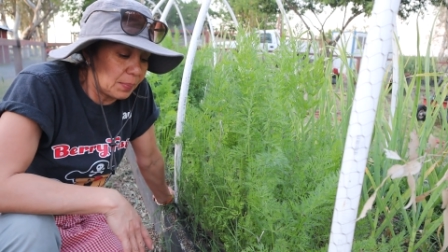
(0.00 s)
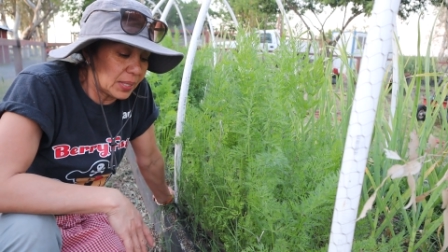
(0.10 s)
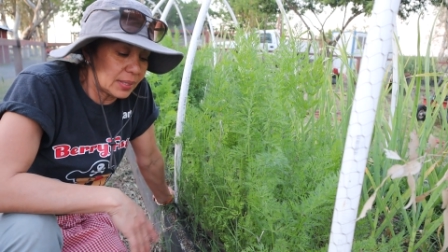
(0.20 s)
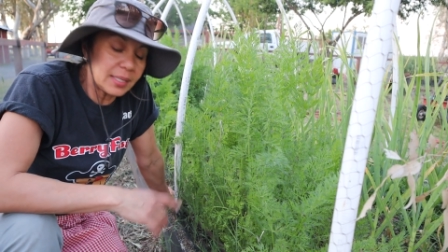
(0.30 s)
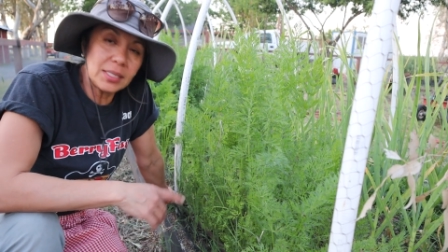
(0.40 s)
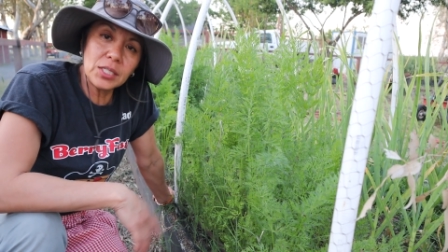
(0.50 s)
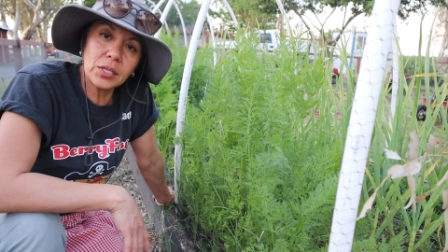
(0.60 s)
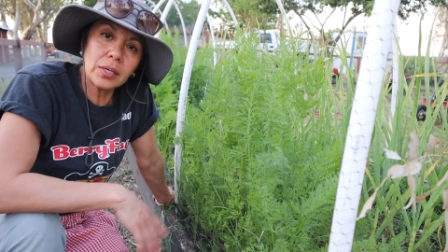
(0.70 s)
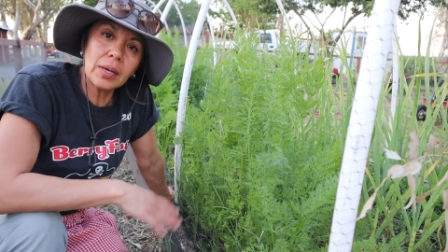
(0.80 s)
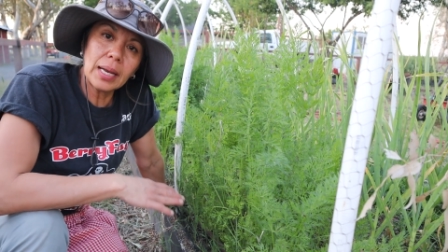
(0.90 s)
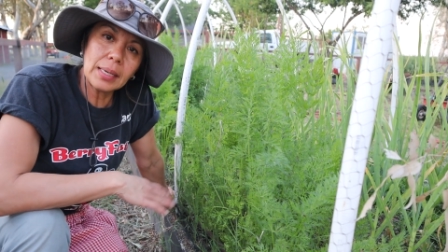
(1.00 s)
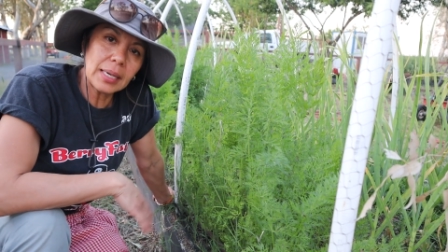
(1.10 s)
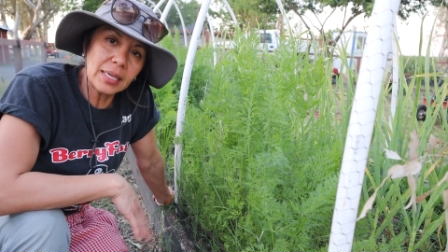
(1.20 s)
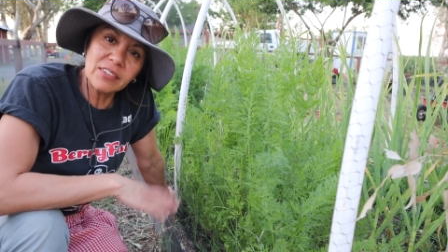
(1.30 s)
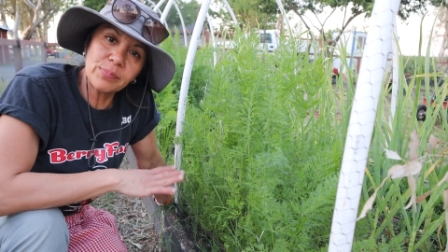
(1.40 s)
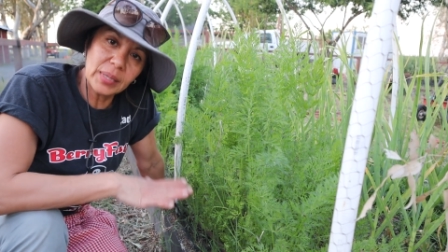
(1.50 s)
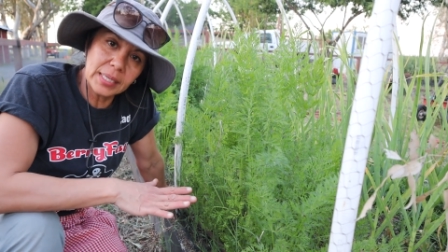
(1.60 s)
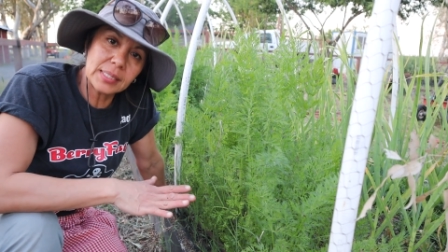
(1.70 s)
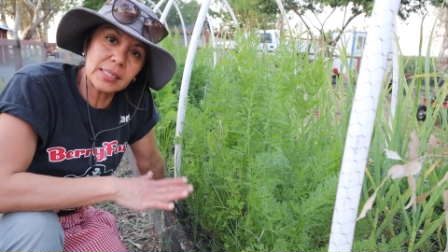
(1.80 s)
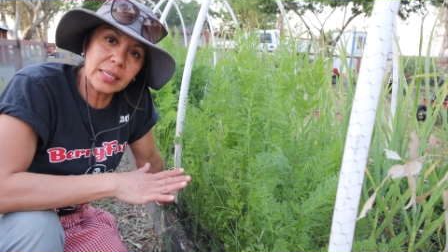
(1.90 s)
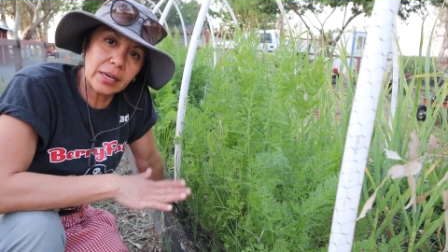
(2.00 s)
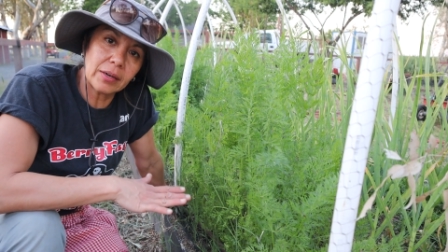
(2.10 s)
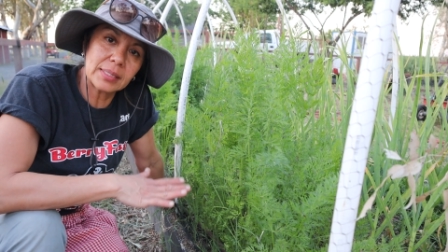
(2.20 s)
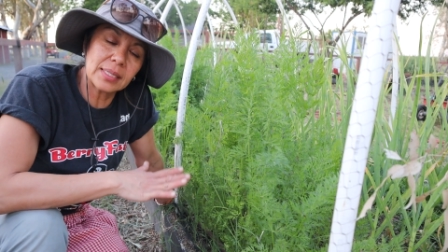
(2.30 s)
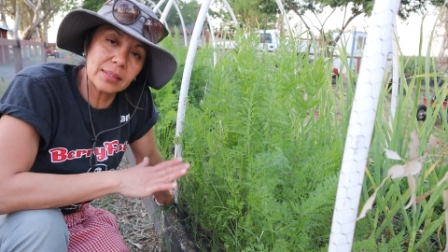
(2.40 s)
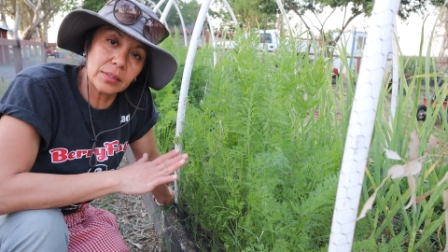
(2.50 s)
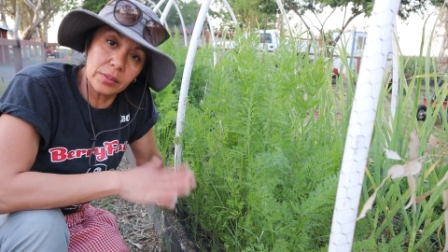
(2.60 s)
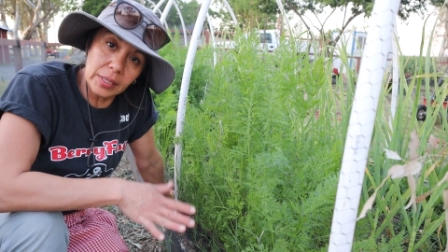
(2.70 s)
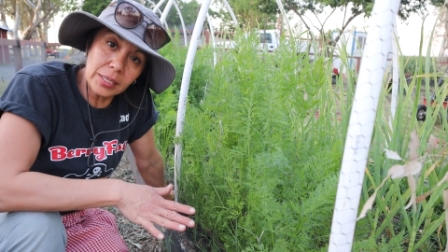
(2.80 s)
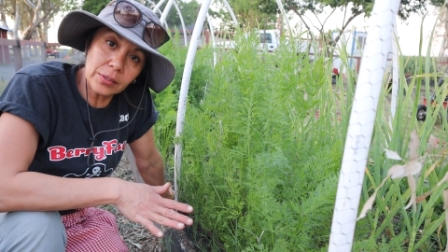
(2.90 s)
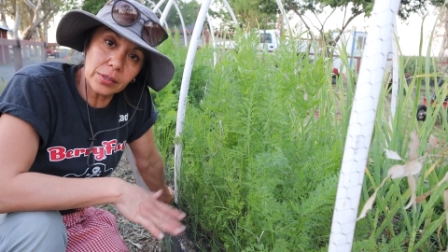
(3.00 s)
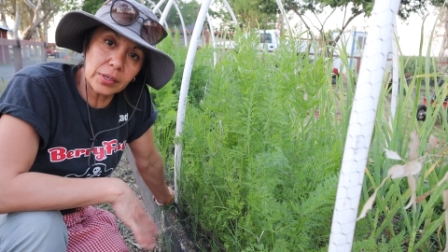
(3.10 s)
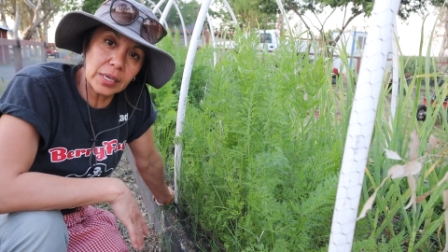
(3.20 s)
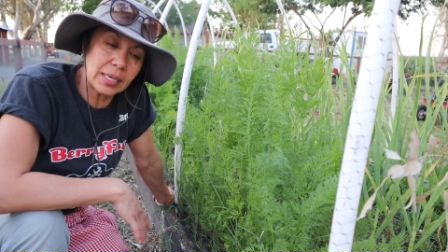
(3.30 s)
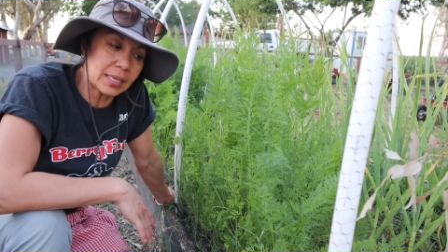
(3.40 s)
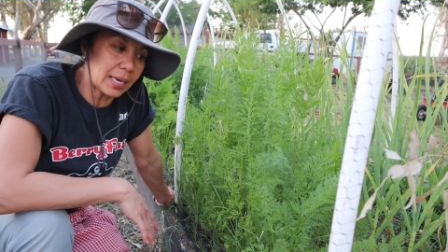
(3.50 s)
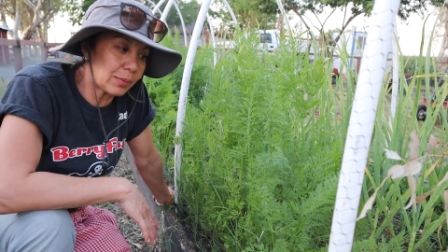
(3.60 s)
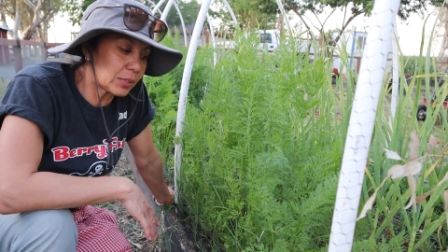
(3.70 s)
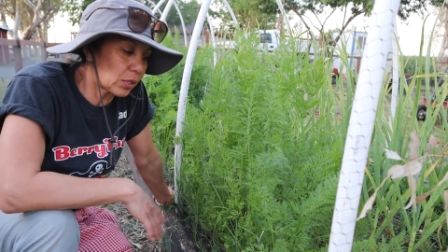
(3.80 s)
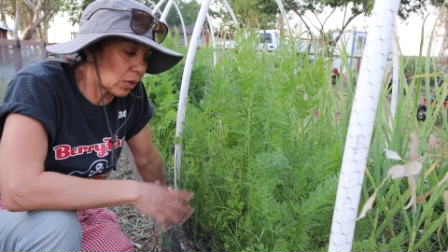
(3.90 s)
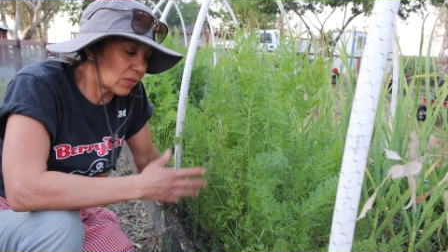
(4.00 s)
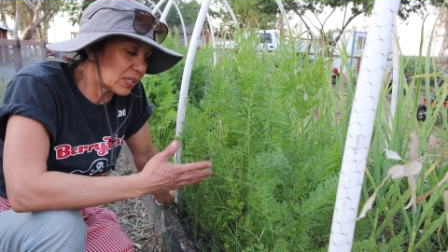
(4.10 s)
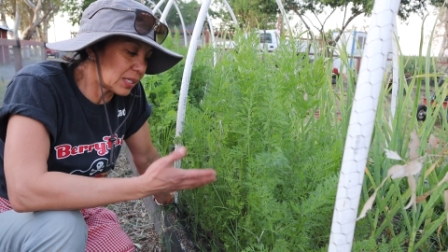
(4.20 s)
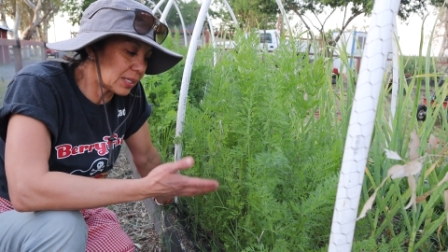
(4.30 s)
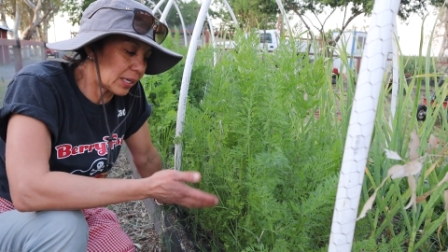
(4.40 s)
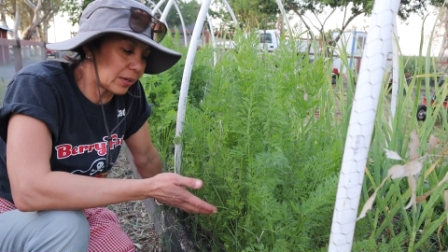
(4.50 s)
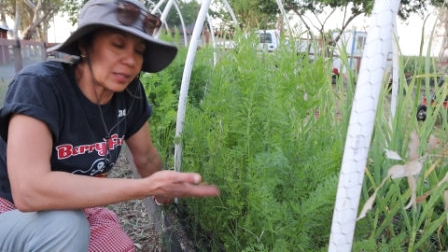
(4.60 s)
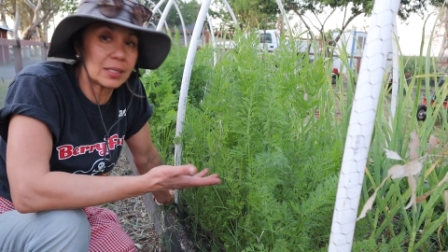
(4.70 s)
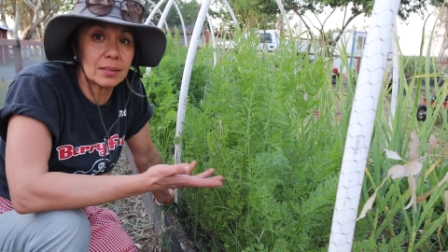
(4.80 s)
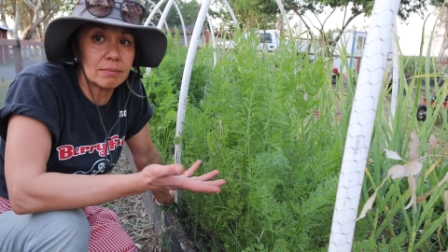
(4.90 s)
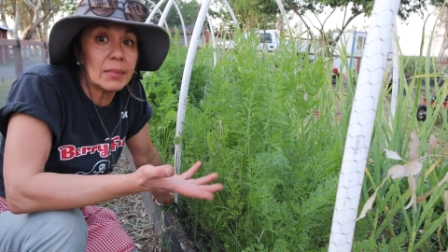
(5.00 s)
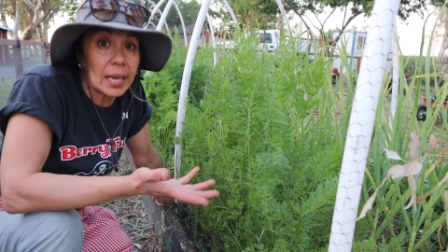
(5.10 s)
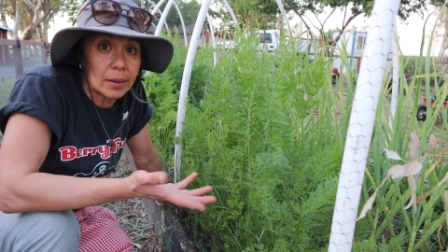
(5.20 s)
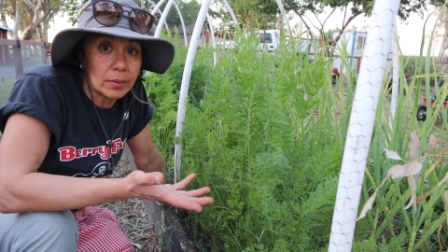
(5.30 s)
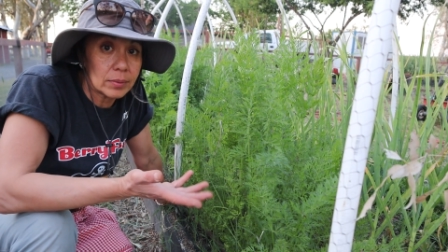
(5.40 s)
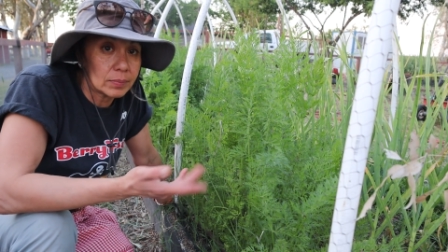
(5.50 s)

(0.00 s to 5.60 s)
But this year, I kind of planted carrots a little later, and I was harvesting carrots now.